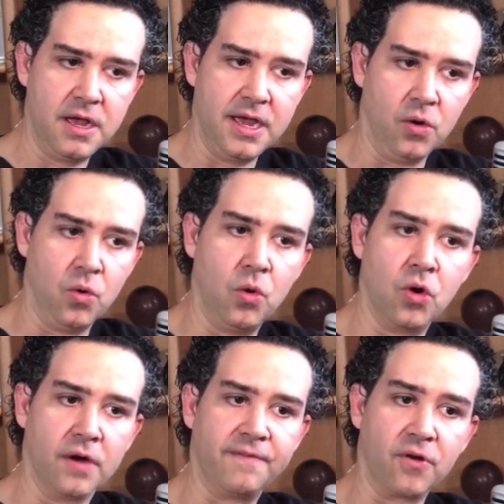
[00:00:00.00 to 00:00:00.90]

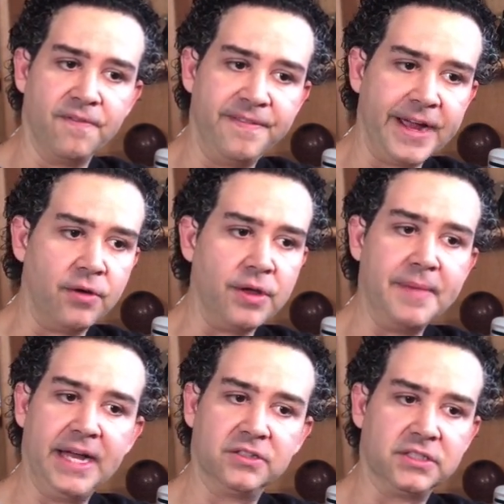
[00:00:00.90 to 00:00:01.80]
or for very
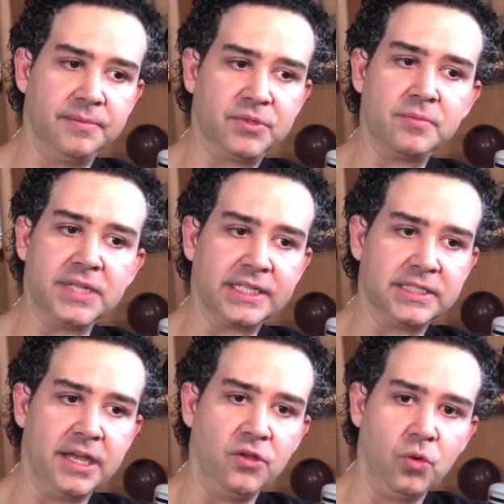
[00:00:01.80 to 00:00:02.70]
mild symptoms. Like
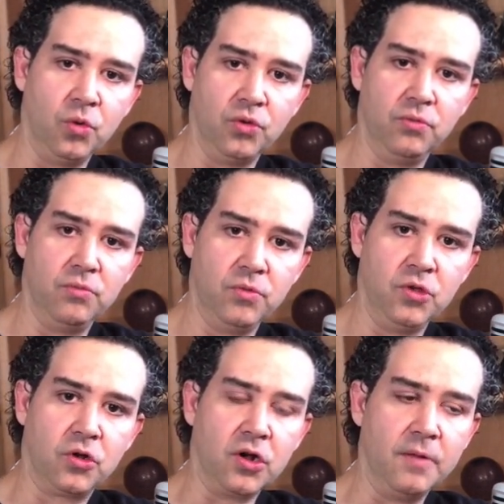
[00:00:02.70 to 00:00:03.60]
say you
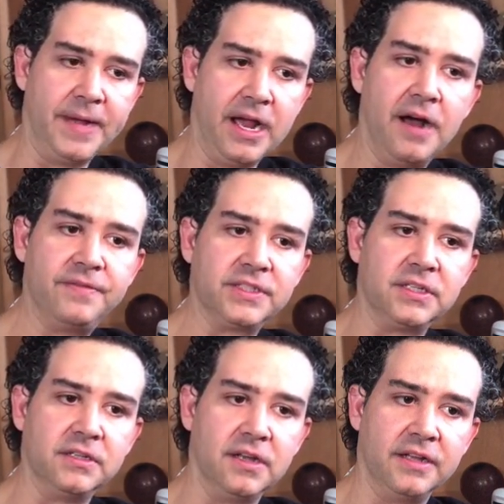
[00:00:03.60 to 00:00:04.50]
call my office
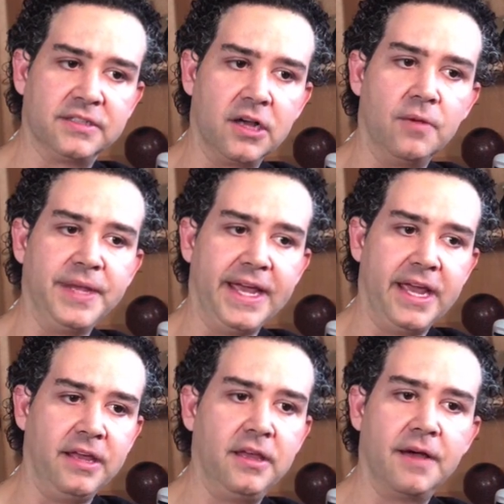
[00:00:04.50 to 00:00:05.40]
and tell me,
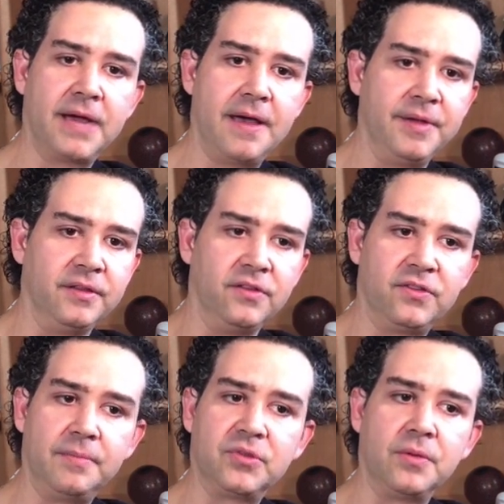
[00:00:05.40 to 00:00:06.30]
hey, I'm having these
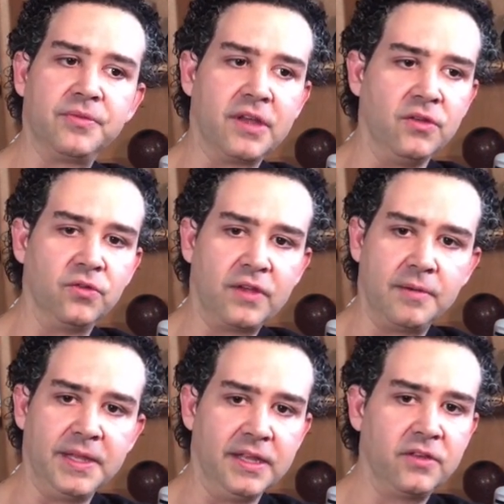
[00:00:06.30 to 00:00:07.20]
symptoms, can you send
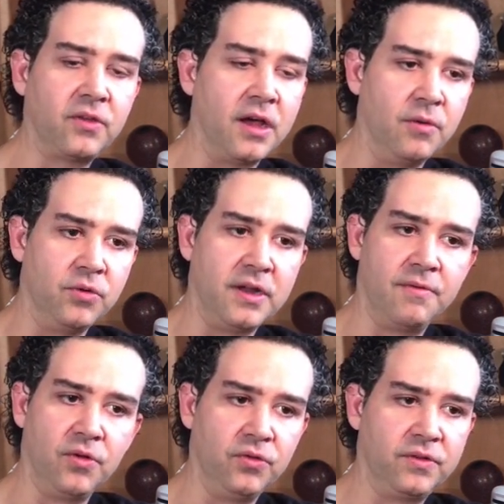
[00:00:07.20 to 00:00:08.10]
me this? I would
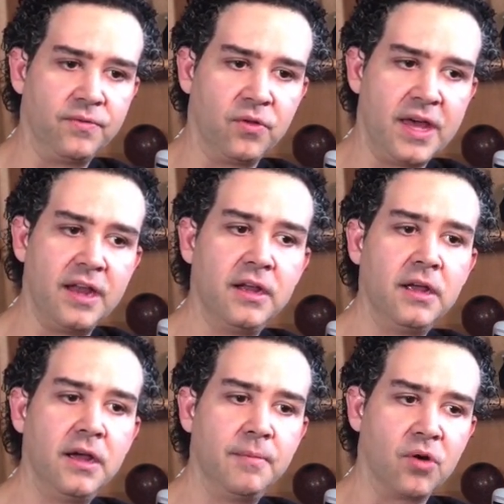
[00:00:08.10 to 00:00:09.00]
never use it for that.
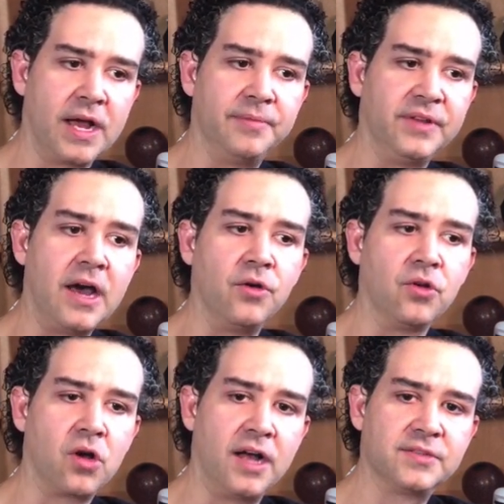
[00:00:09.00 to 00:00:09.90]
Perhaps now
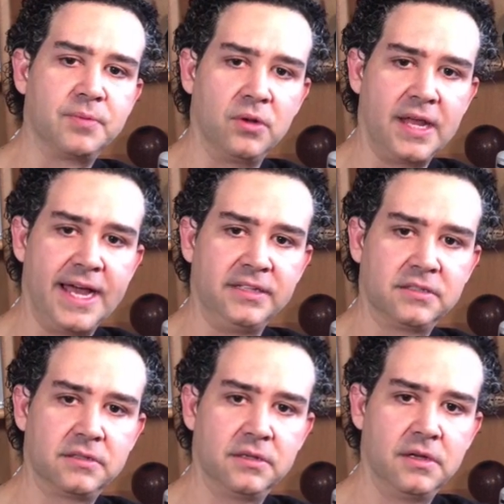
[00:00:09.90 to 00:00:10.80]
you're hospitalized,